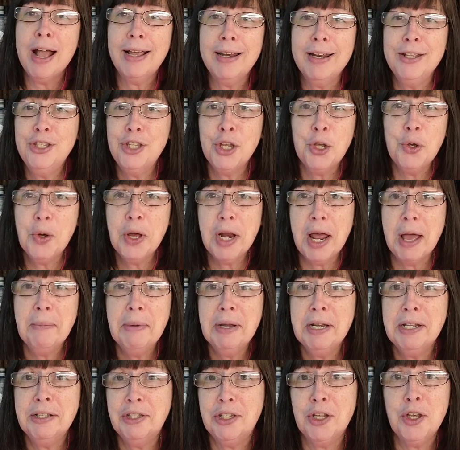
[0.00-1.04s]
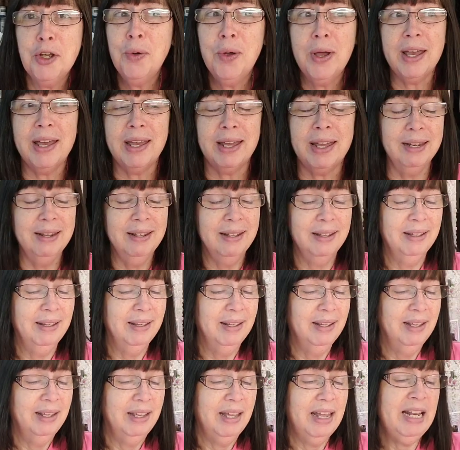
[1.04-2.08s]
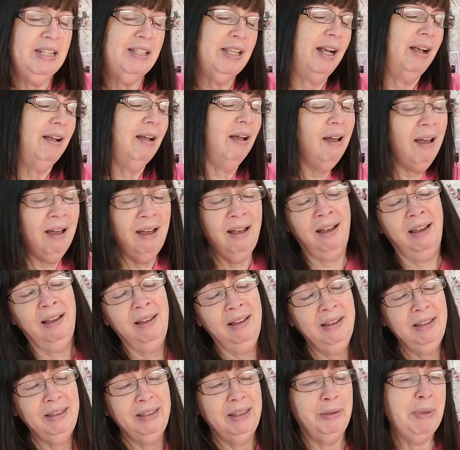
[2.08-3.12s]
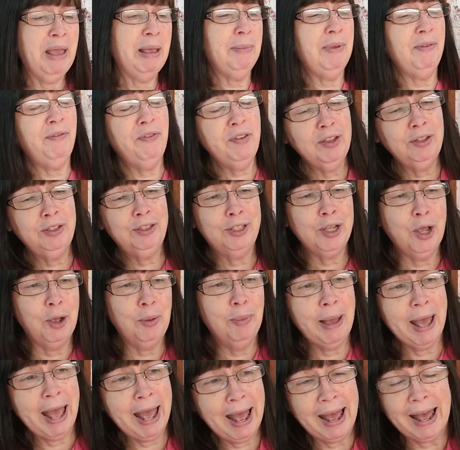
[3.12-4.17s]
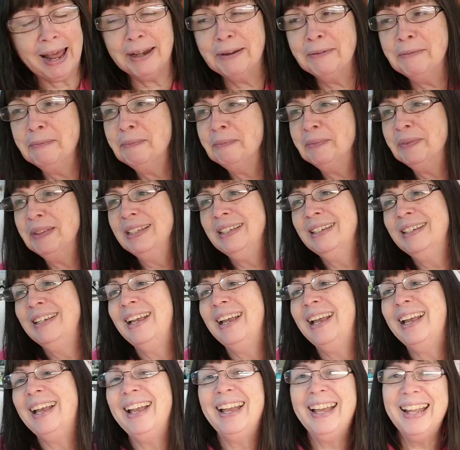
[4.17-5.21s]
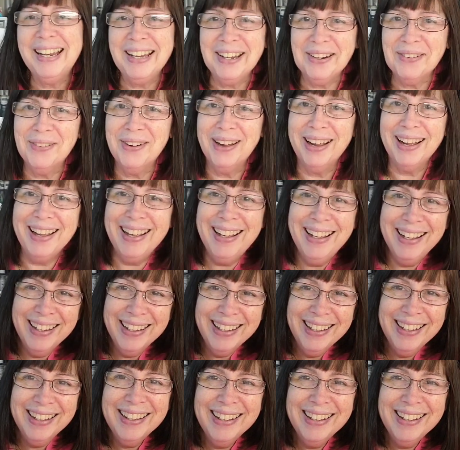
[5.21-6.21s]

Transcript: you're not going to do it, I'm going to do it. And he's like, oh, you make me feel so bad. Anyway,